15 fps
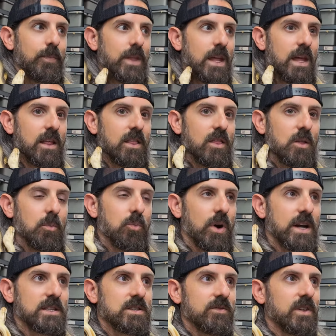and the
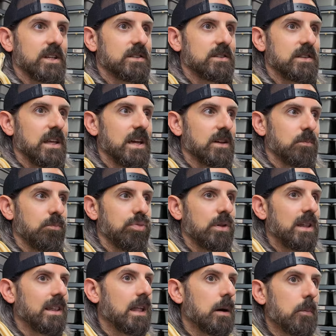price of that snake
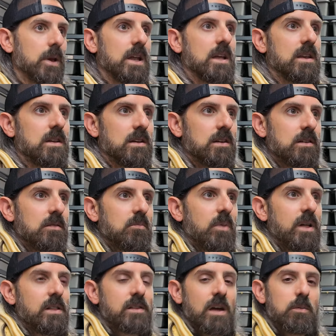plummeted
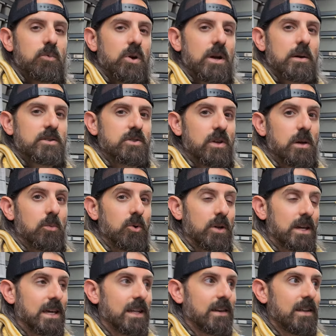by the time you're actually able to
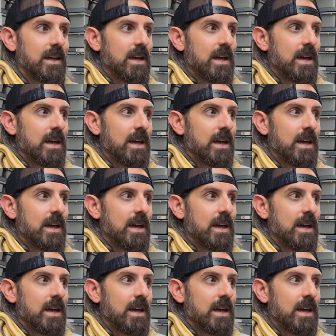get